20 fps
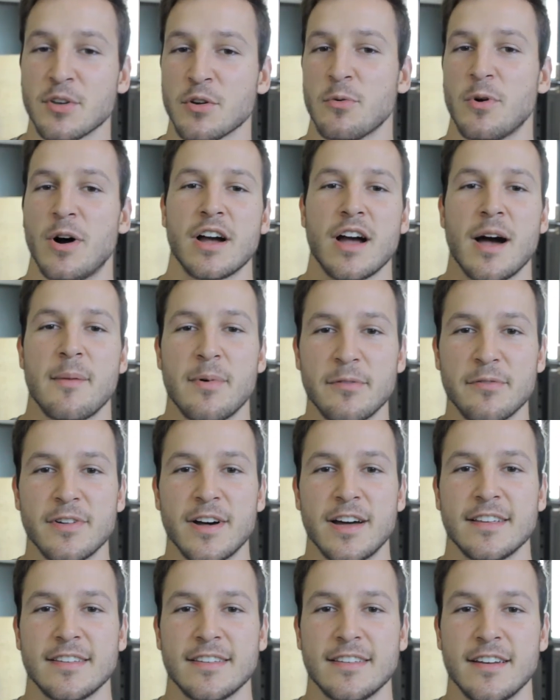or walk up a
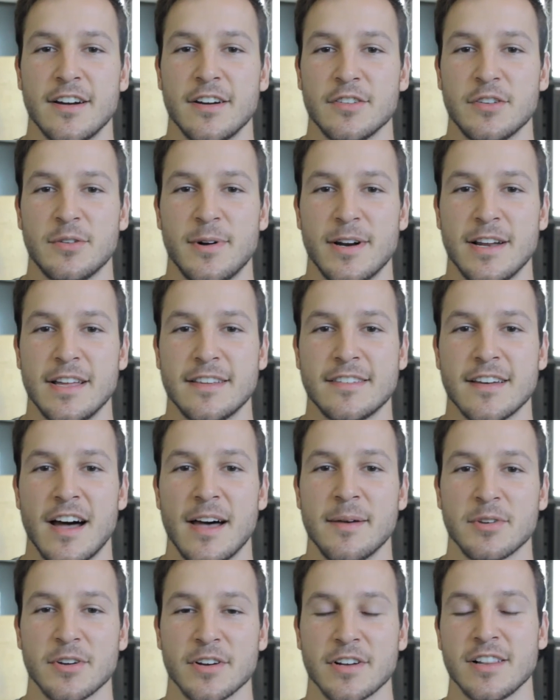flight of stairs 20
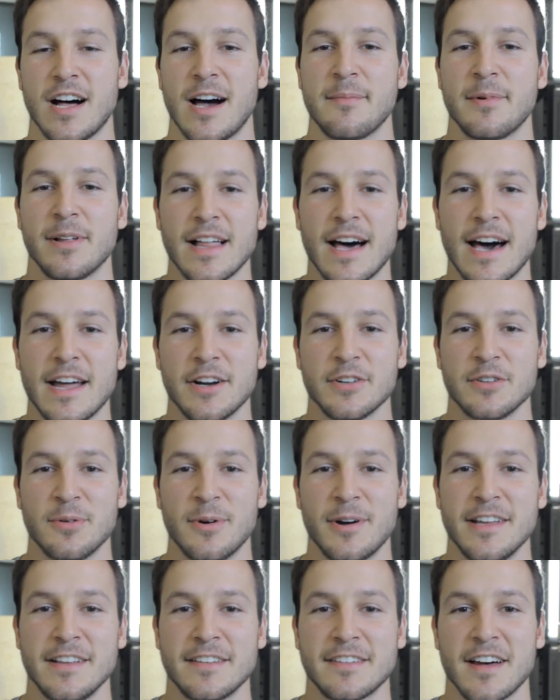times, or climb a ladder
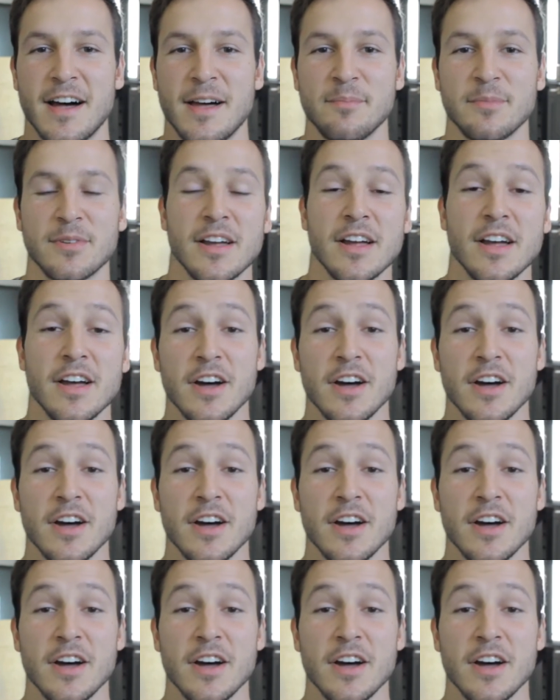20 times.